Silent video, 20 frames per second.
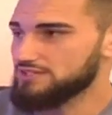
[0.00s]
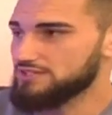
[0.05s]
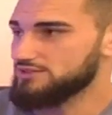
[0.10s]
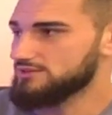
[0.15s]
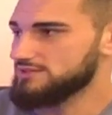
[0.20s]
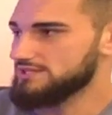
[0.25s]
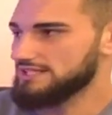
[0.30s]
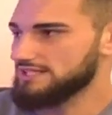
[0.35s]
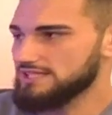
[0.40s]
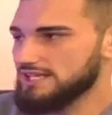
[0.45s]
So
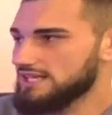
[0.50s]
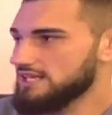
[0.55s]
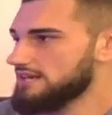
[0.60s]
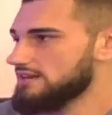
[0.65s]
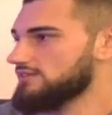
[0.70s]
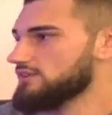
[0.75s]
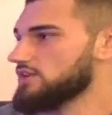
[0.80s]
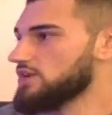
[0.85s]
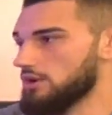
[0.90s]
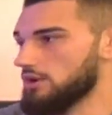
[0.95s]
it's like they didn't
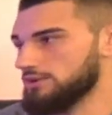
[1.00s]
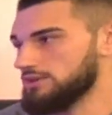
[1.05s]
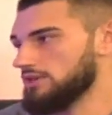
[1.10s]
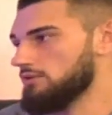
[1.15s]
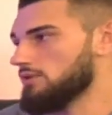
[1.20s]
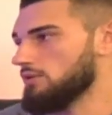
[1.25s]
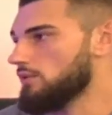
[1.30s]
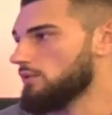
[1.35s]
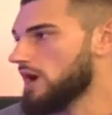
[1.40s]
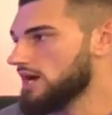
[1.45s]
even know what they
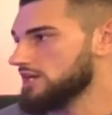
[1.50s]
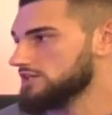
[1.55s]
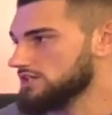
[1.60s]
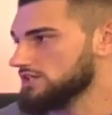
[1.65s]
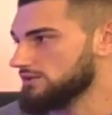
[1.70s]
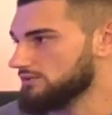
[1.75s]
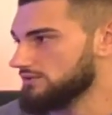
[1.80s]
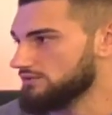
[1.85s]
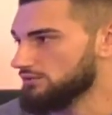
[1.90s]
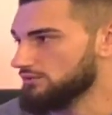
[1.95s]
were
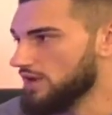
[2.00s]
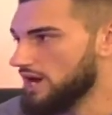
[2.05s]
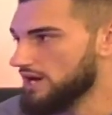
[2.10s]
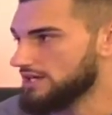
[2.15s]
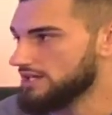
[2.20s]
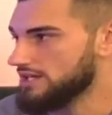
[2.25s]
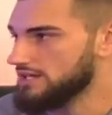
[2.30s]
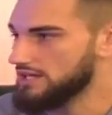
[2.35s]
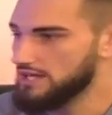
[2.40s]
watching with Ronda. They